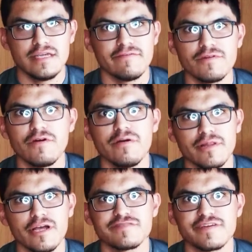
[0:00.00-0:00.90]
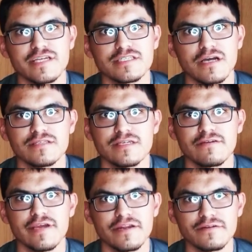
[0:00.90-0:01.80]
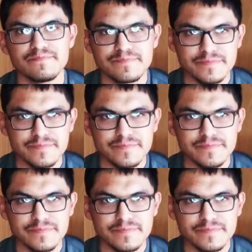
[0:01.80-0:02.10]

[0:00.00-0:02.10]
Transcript: Even though I'm a Las Vegas content creator,